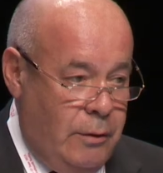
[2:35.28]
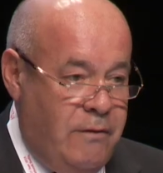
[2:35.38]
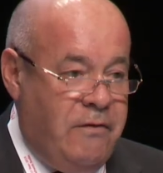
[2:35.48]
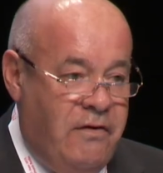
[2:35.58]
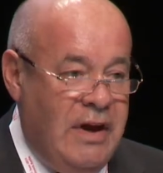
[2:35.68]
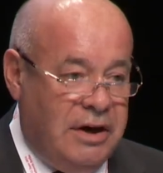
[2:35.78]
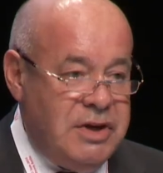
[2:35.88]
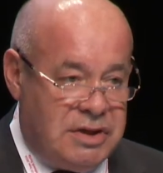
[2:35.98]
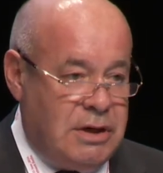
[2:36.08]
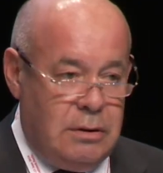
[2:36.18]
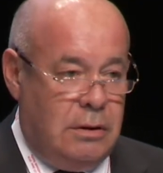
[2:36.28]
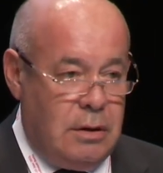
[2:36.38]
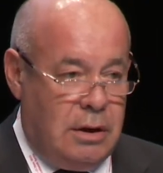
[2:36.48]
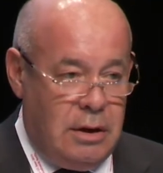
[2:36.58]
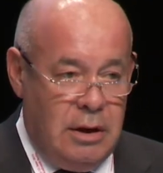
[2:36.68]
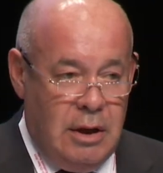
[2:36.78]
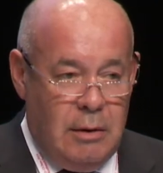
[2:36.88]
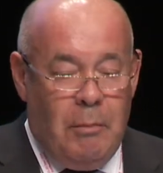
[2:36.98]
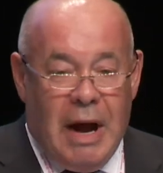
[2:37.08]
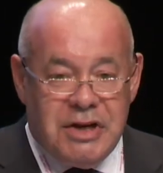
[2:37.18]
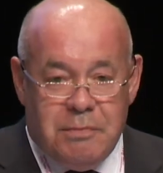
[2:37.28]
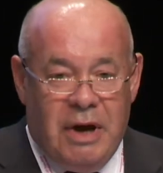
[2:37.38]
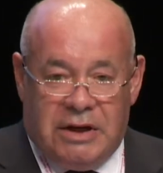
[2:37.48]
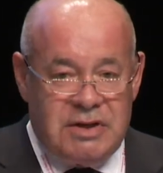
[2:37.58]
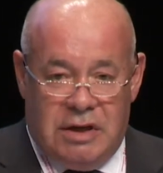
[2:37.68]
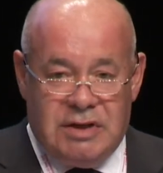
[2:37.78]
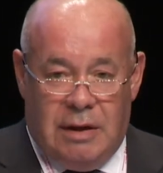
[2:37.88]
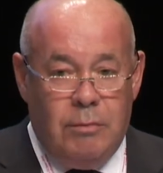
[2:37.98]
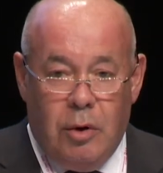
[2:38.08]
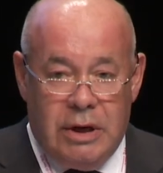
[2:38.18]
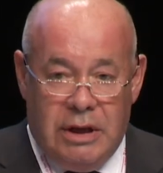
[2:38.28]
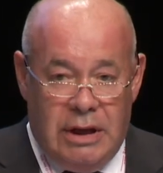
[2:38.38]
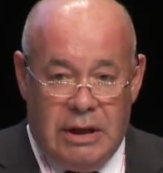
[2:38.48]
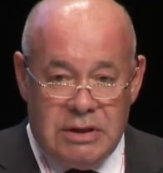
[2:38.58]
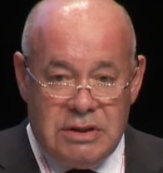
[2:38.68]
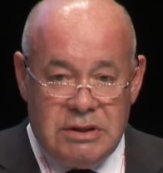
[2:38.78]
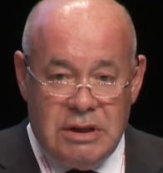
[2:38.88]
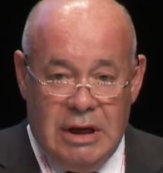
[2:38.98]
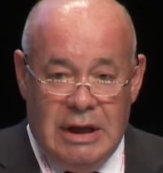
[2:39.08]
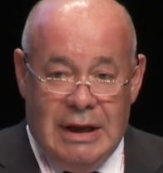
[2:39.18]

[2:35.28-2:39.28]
very strong, much better than somebody else.